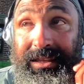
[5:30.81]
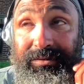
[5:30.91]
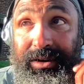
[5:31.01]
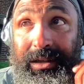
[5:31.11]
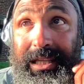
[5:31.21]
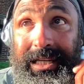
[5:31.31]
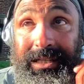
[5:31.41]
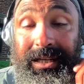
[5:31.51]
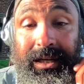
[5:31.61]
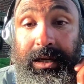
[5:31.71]
at the very
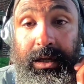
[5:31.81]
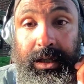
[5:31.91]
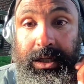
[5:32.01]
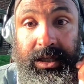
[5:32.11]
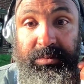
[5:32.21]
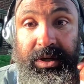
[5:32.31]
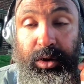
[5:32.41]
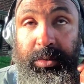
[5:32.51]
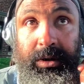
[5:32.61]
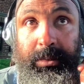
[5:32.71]
least, just be
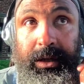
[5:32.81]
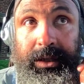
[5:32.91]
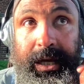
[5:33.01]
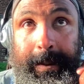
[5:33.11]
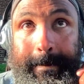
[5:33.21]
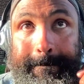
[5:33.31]
open about that.